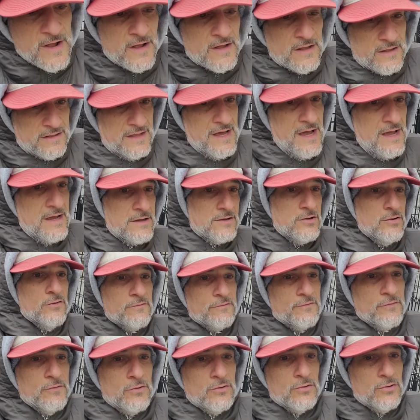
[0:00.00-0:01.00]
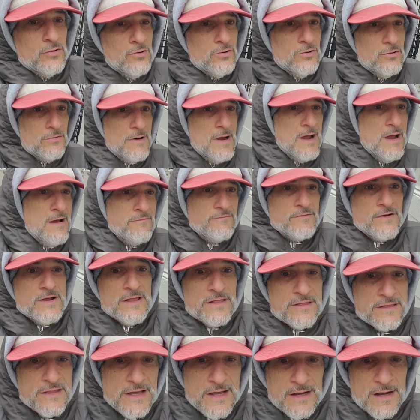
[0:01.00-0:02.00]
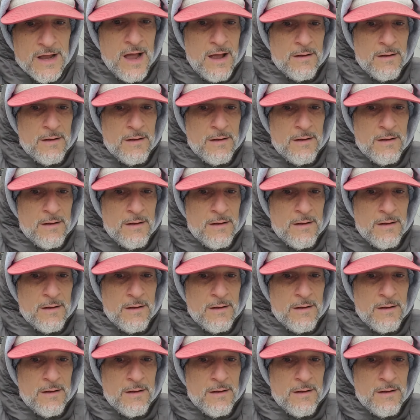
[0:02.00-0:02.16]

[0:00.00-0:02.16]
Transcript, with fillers: Thank you for everything.